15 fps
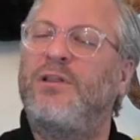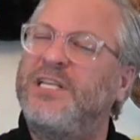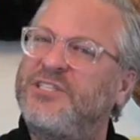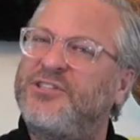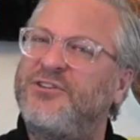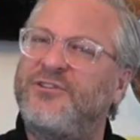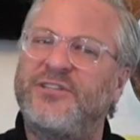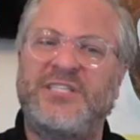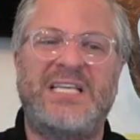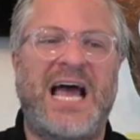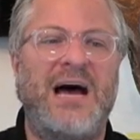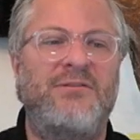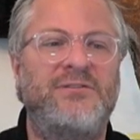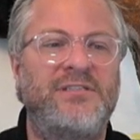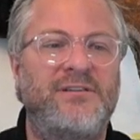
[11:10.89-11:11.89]
It's their
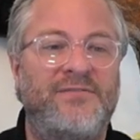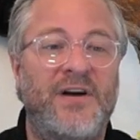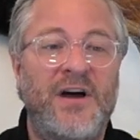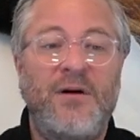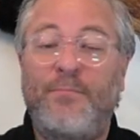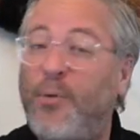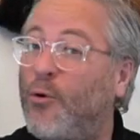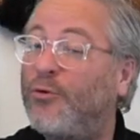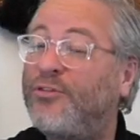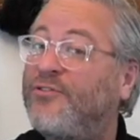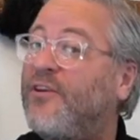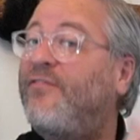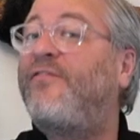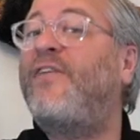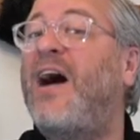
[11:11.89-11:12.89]
sound of both
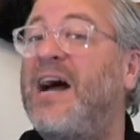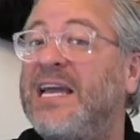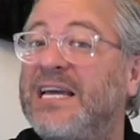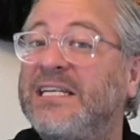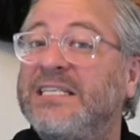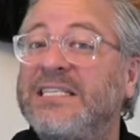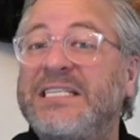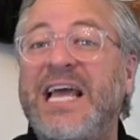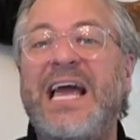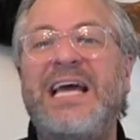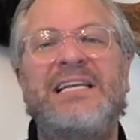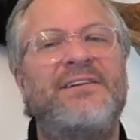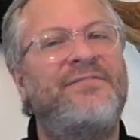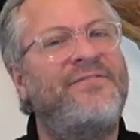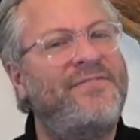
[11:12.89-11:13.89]
defiance and
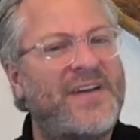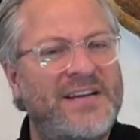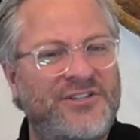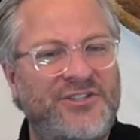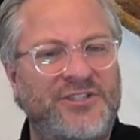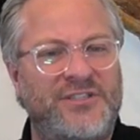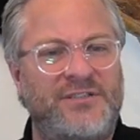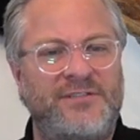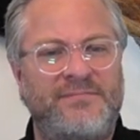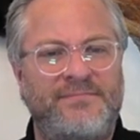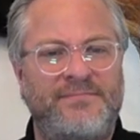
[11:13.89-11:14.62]
affection.